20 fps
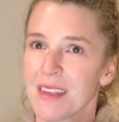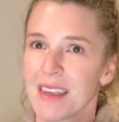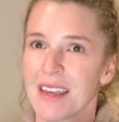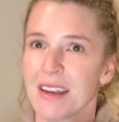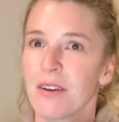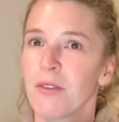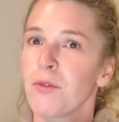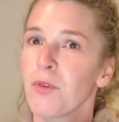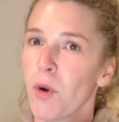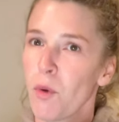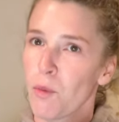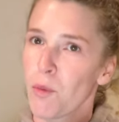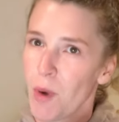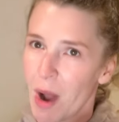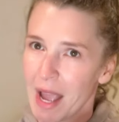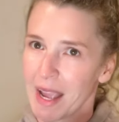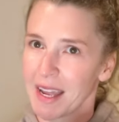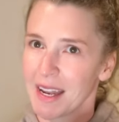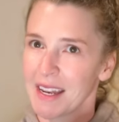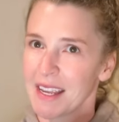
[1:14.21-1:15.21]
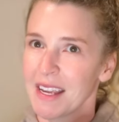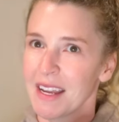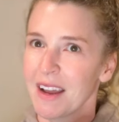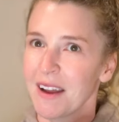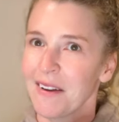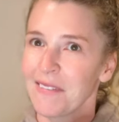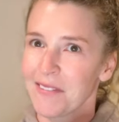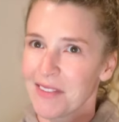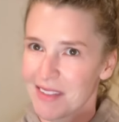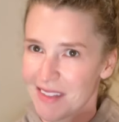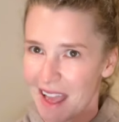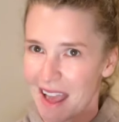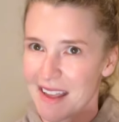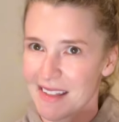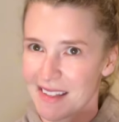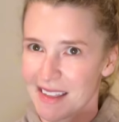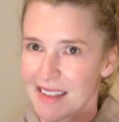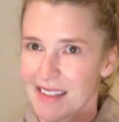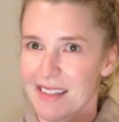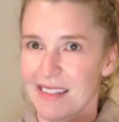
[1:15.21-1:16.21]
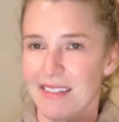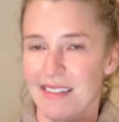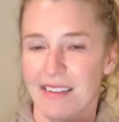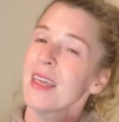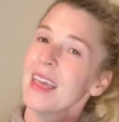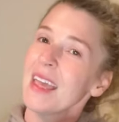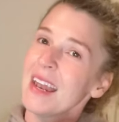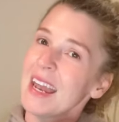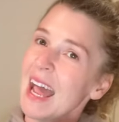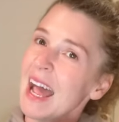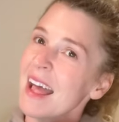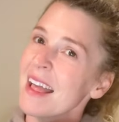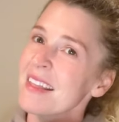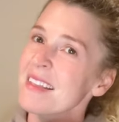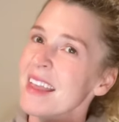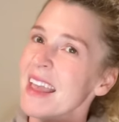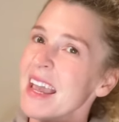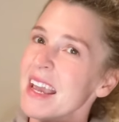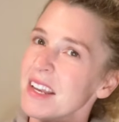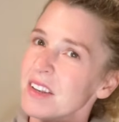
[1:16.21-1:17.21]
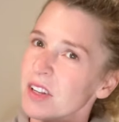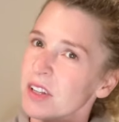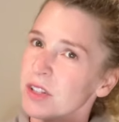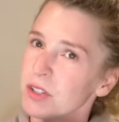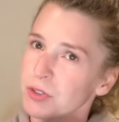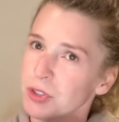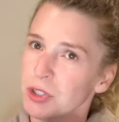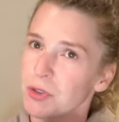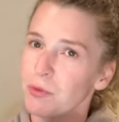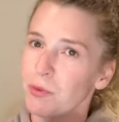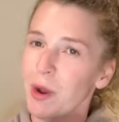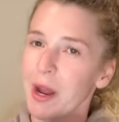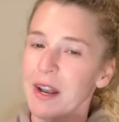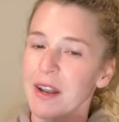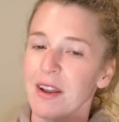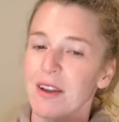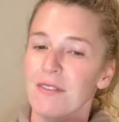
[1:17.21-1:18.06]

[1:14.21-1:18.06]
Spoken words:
in a variety of sizes. It has a dilution rate of